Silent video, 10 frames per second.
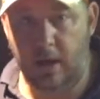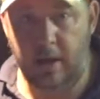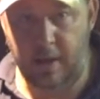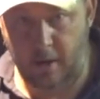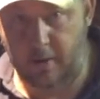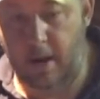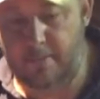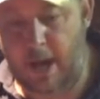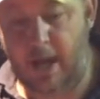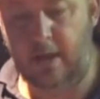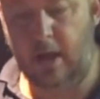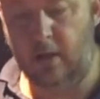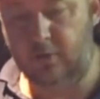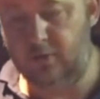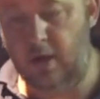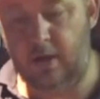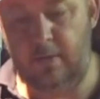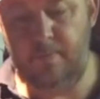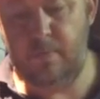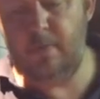And then I'll come back and I'll show you
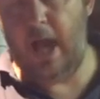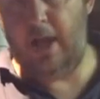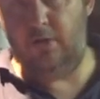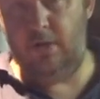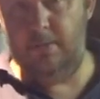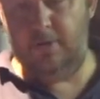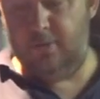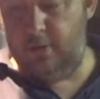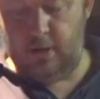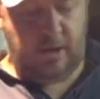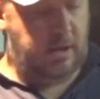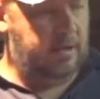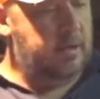actually measuring the thing.